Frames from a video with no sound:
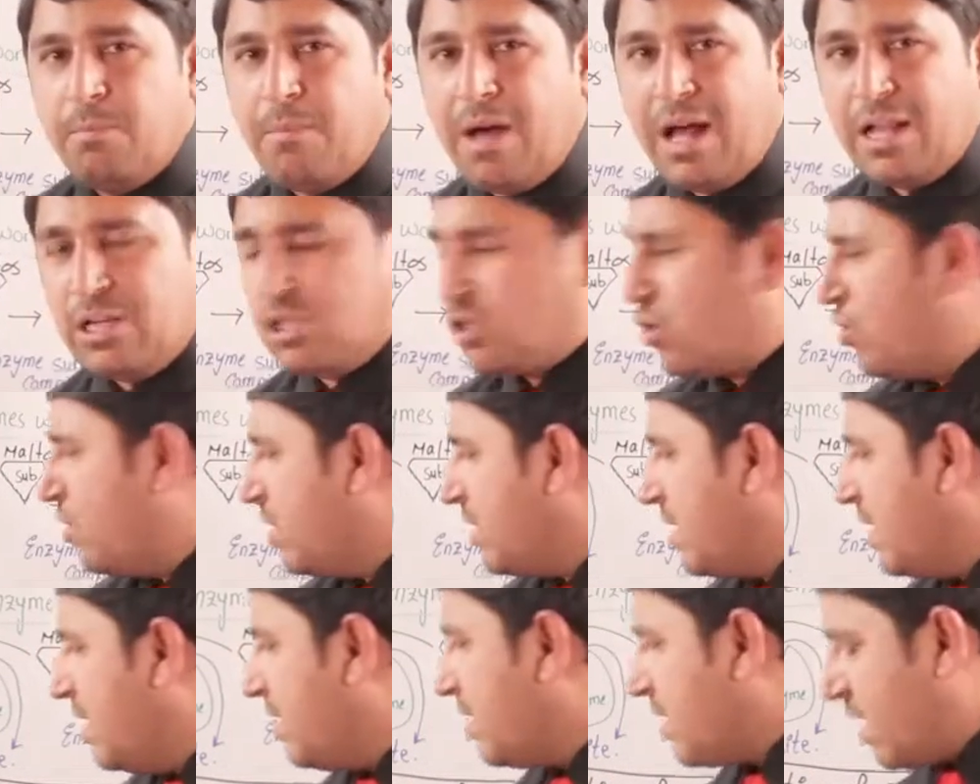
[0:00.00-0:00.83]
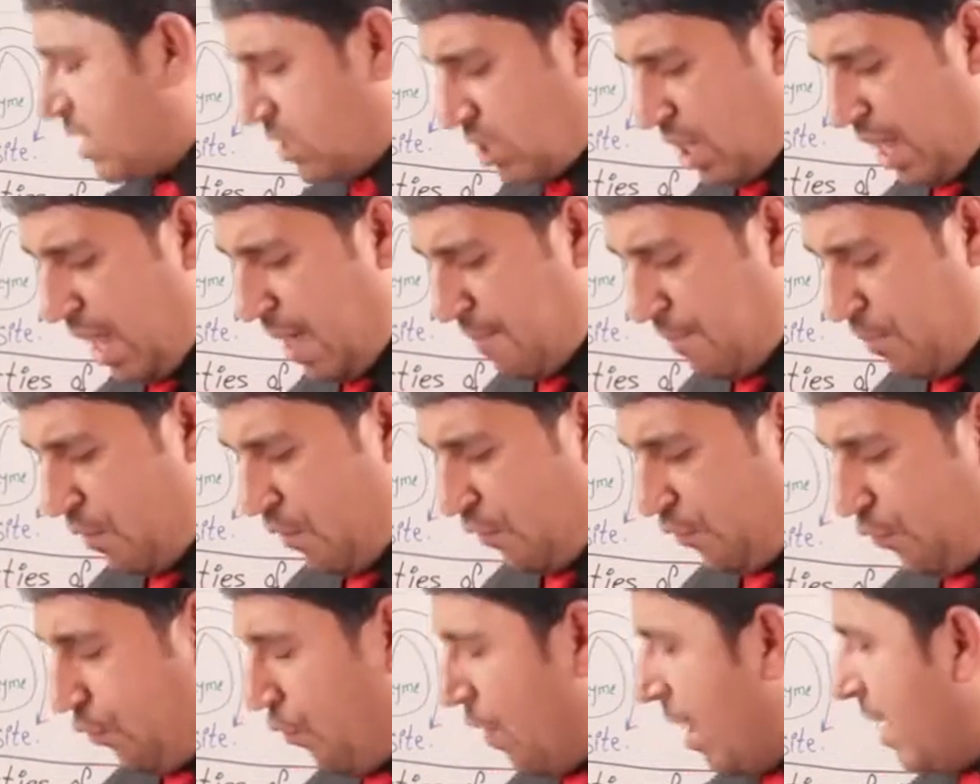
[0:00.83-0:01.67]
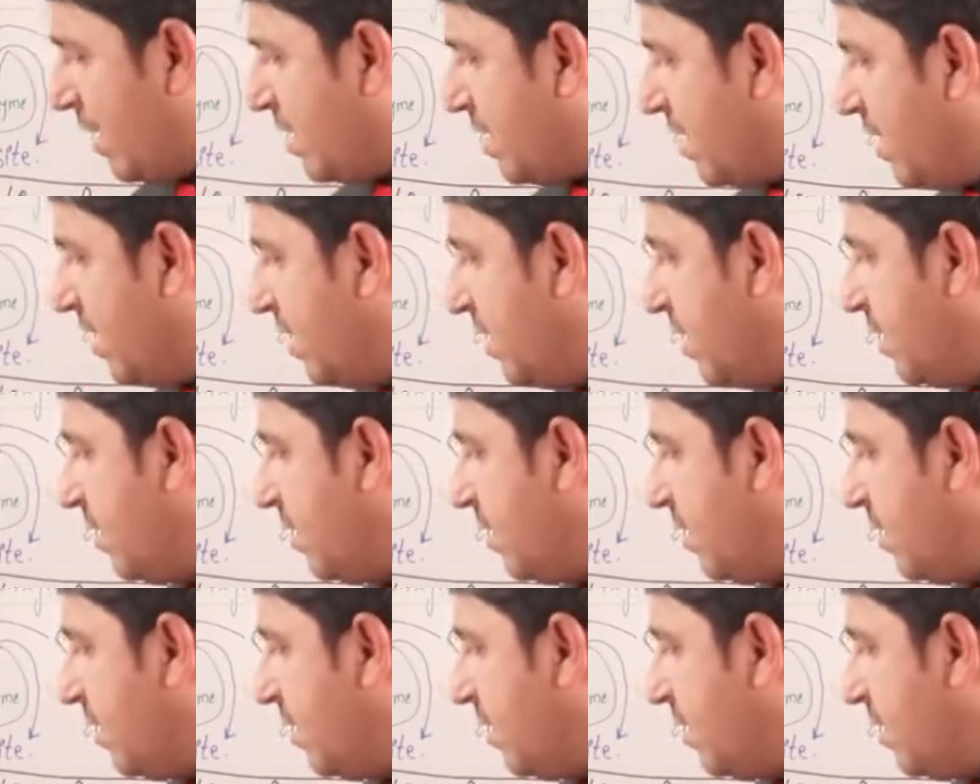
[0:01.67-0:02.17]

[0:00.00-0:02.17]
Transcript: Maltose is a type of what?